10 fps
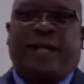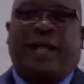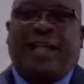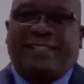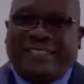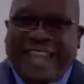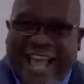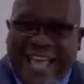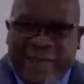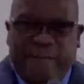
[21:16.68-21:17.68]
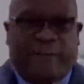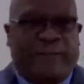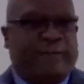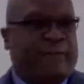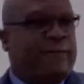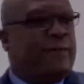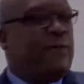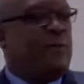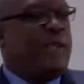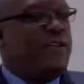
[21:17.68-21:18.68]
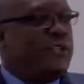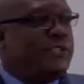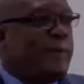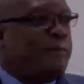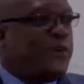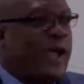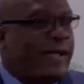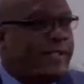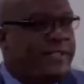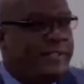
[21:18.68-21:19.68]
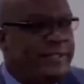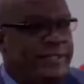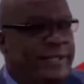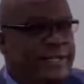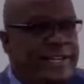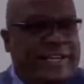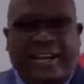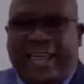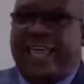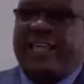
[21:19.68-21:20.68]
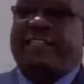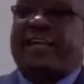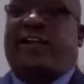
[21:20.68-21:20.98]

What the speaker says: And time, when you subtract the delays on